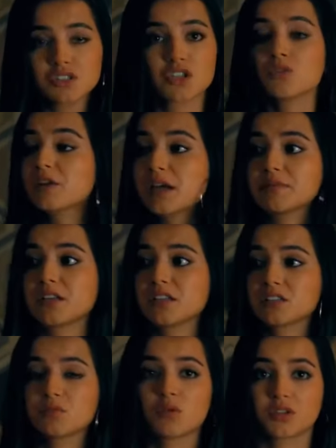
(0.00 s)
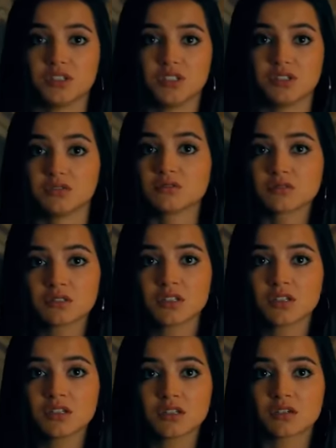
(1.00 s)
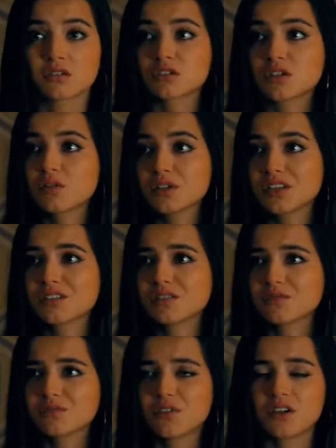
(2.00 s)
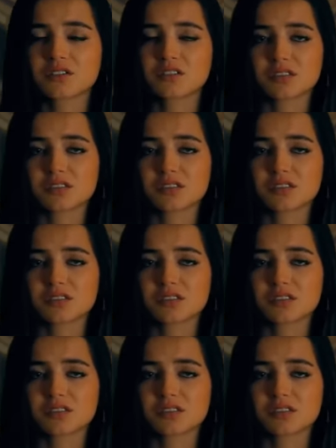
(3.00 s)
no way I'm getting deported to or going into the foster